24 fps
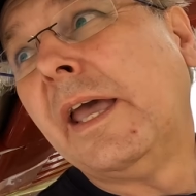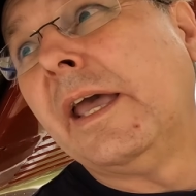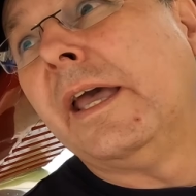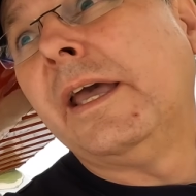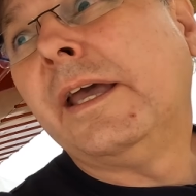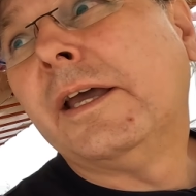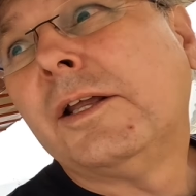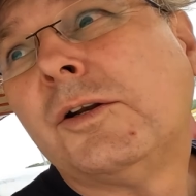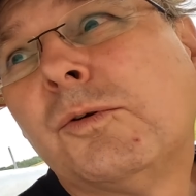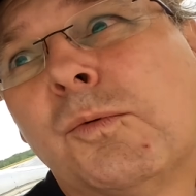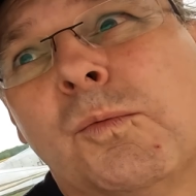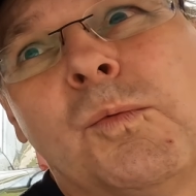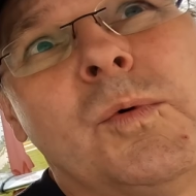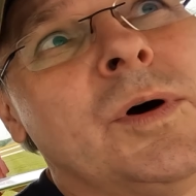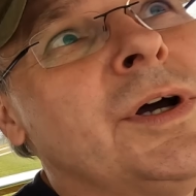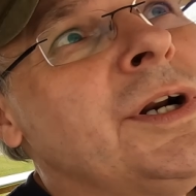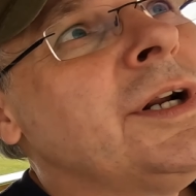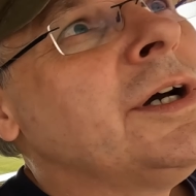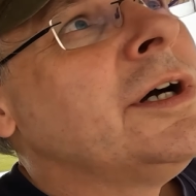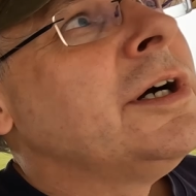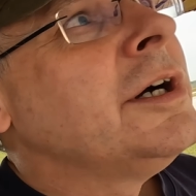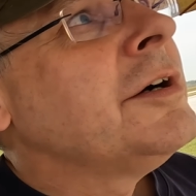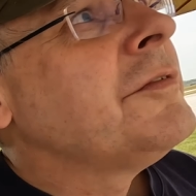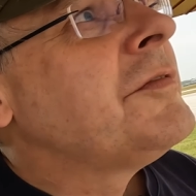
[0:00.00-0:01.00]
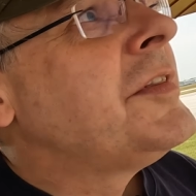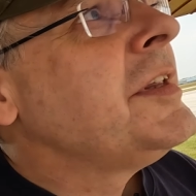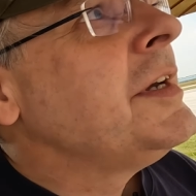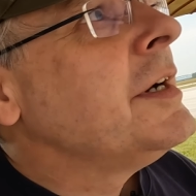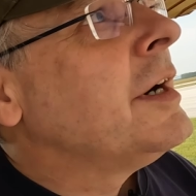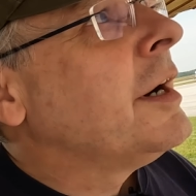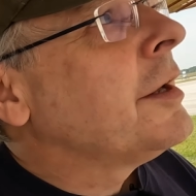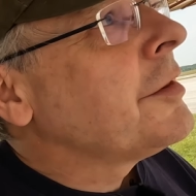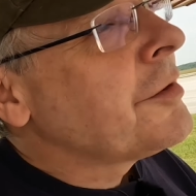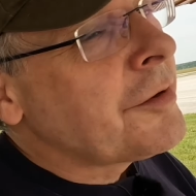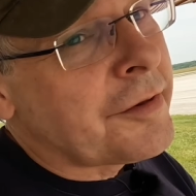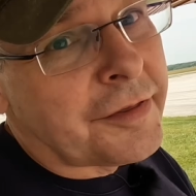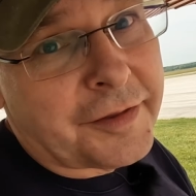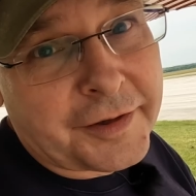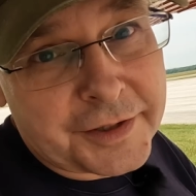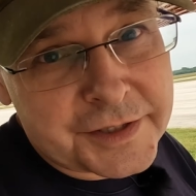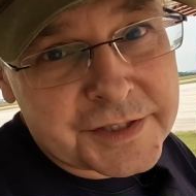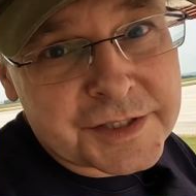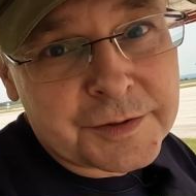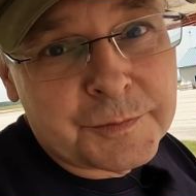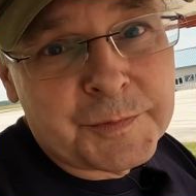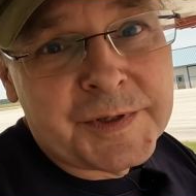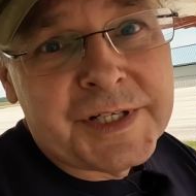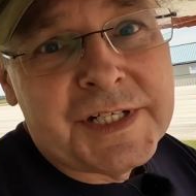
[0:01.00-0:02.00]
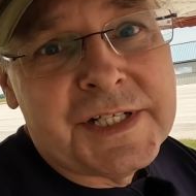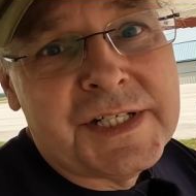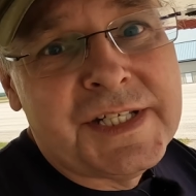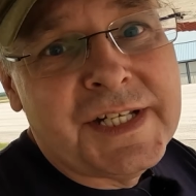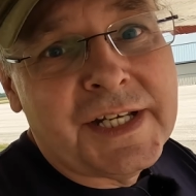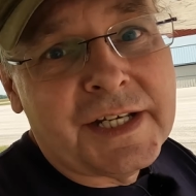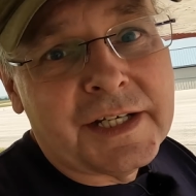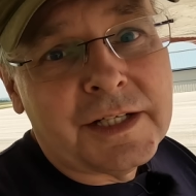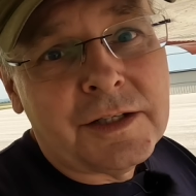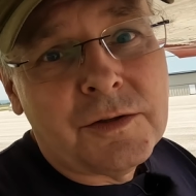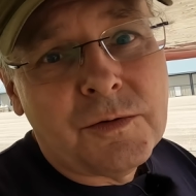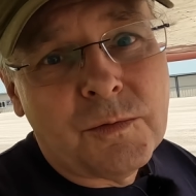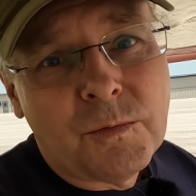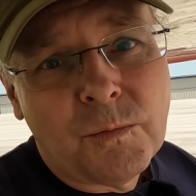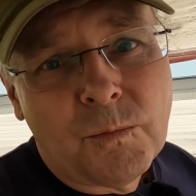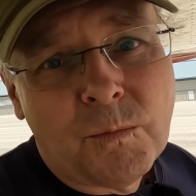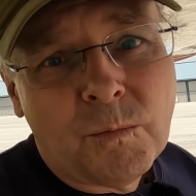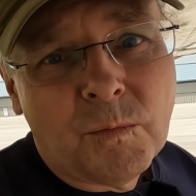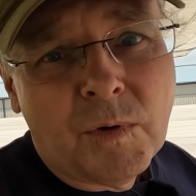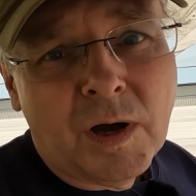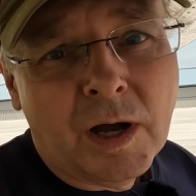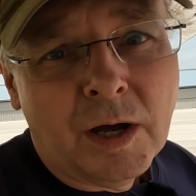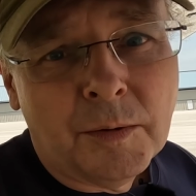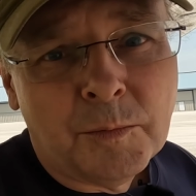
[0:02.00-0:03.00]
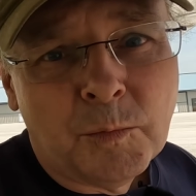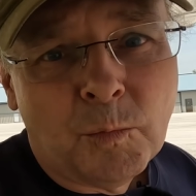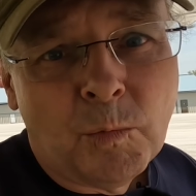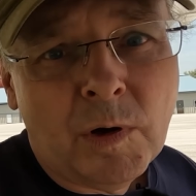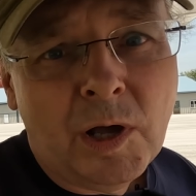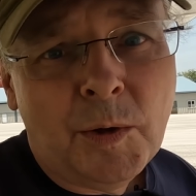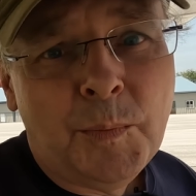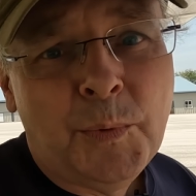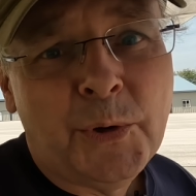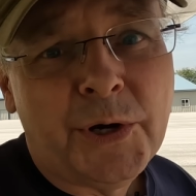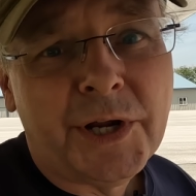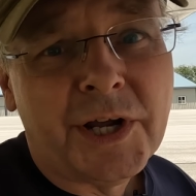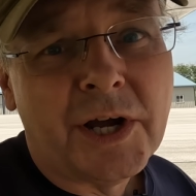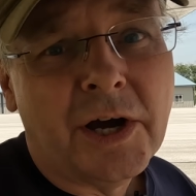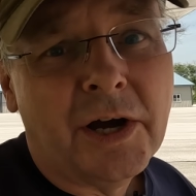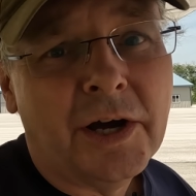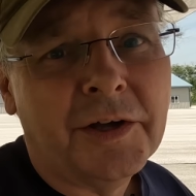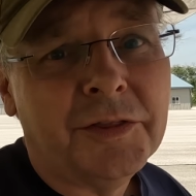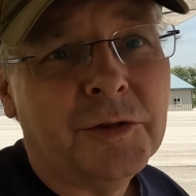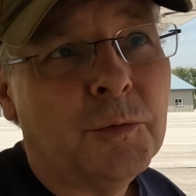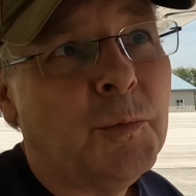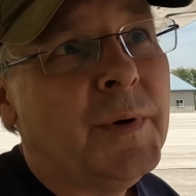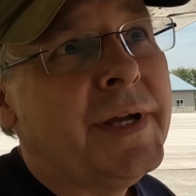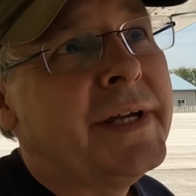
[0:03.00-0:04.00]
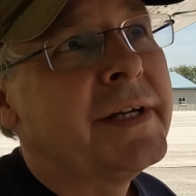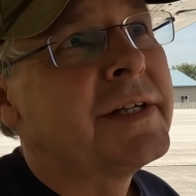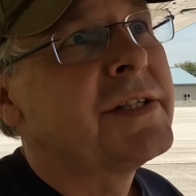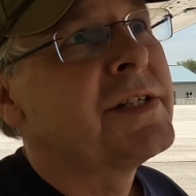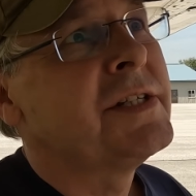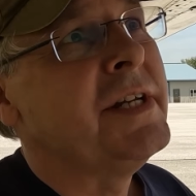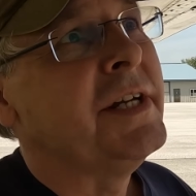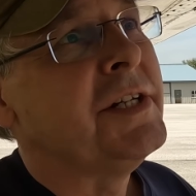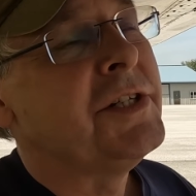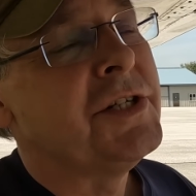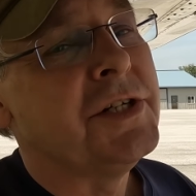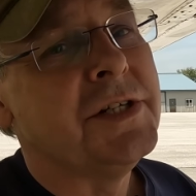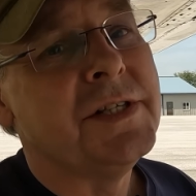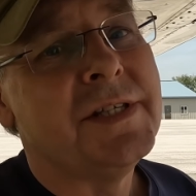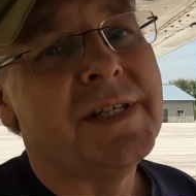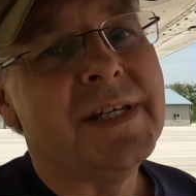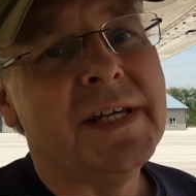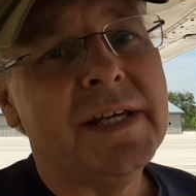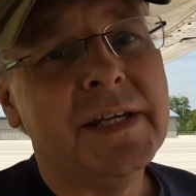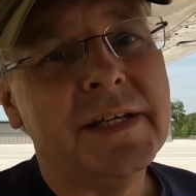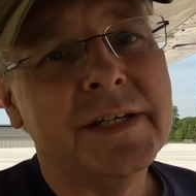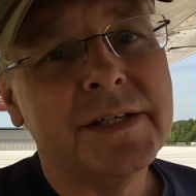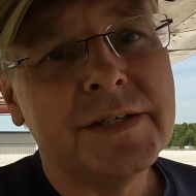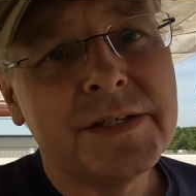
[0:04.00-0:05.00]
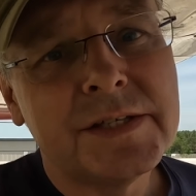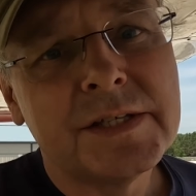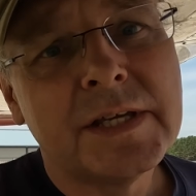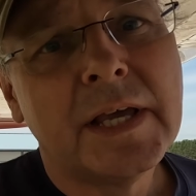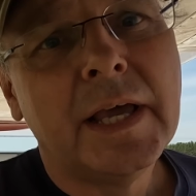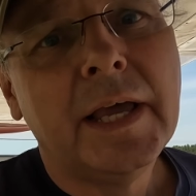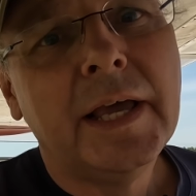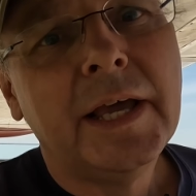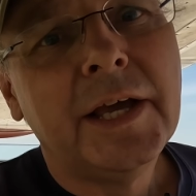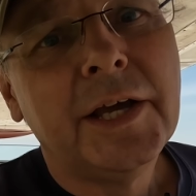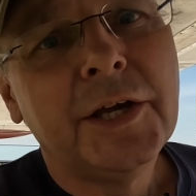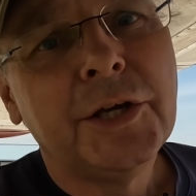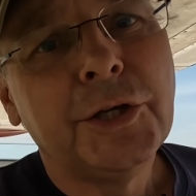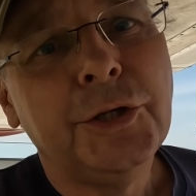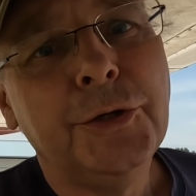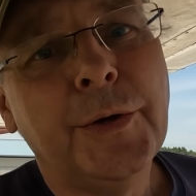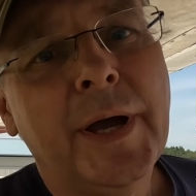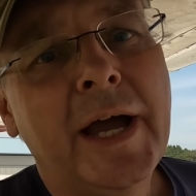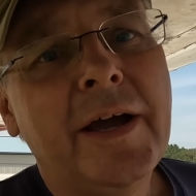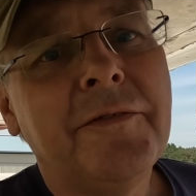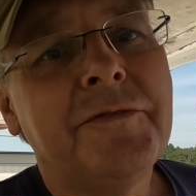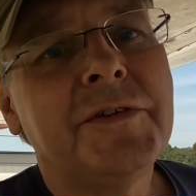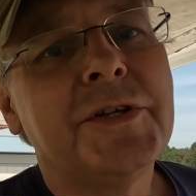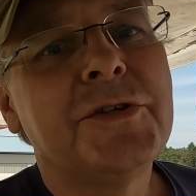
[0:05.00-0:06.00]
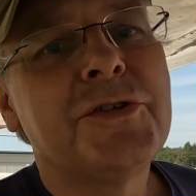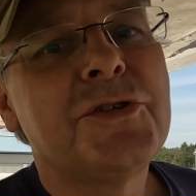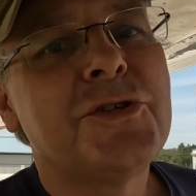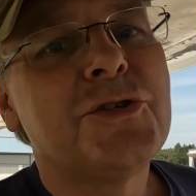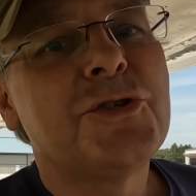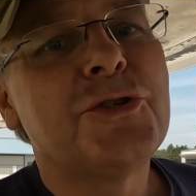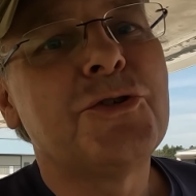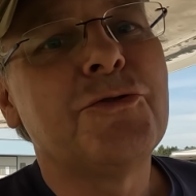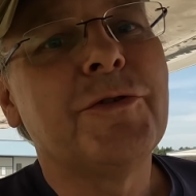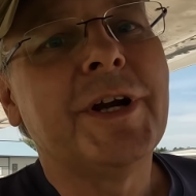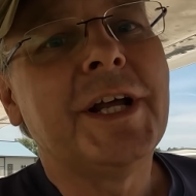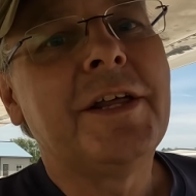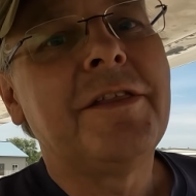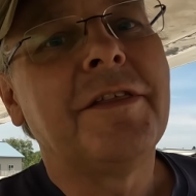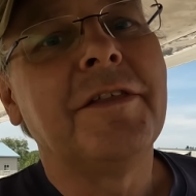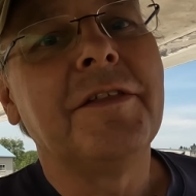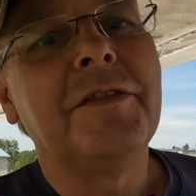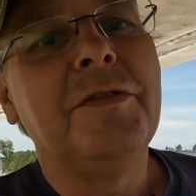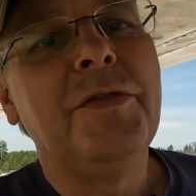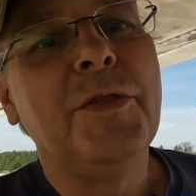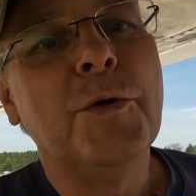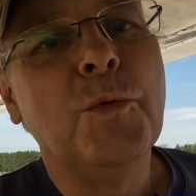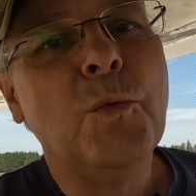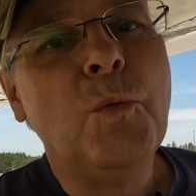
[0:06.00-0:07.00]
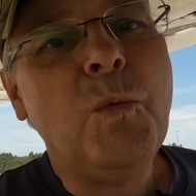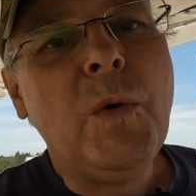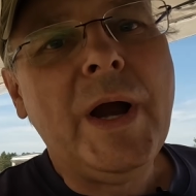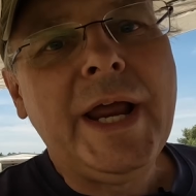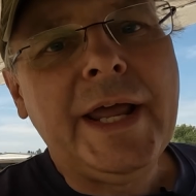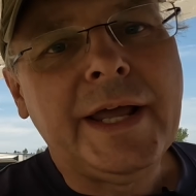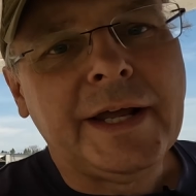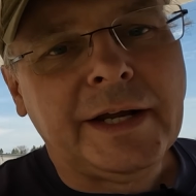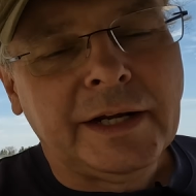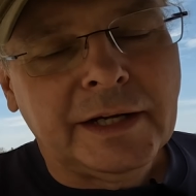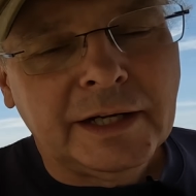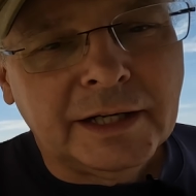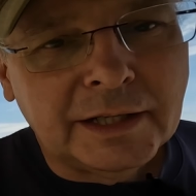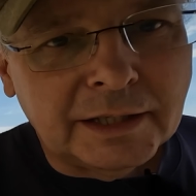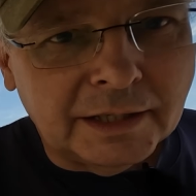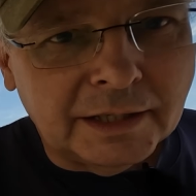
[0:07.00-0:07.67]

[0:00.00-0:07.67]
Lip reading: And one of the other things that we did while putting on the wing extensions is you have to strengthen the wing.